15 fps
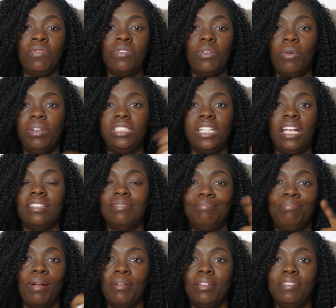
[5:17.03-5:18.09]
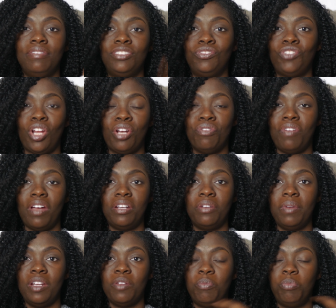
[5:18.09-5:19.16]
which I'll probably try to find a
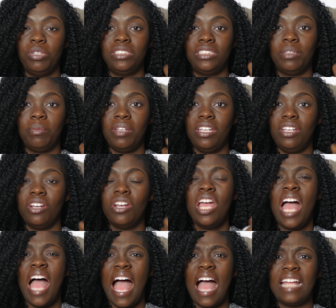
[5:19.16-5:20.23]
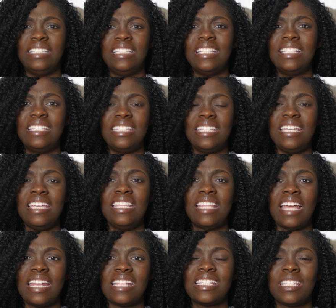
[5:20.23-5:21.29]
way to put some in here. I did see
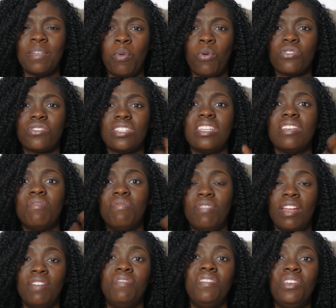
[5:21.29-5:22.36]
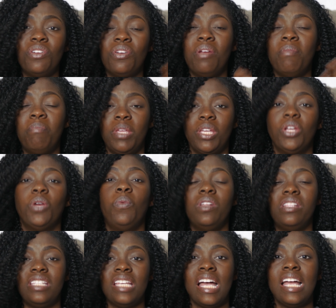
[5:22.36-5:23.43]
that it's supposed to get fluffier and bigger with
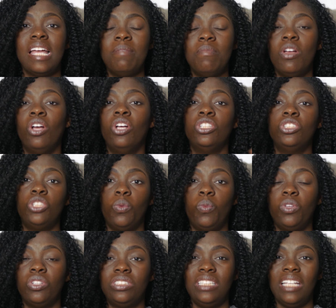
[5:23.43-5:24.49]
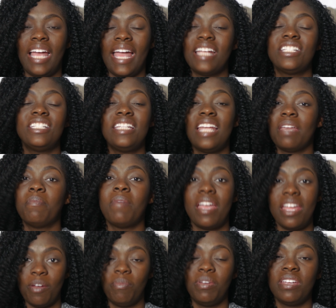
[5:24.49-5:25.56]
time, so we'll see. I actually like my
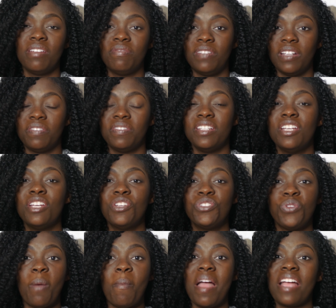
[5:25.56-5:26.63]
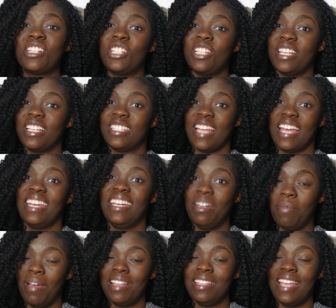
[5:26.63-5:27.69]
hair big and fluffy, so I'm actually excited
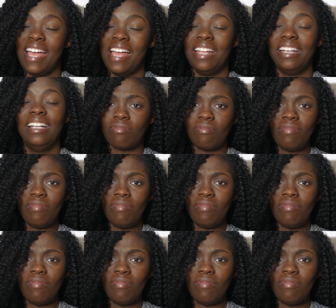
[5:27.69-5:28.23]
about that.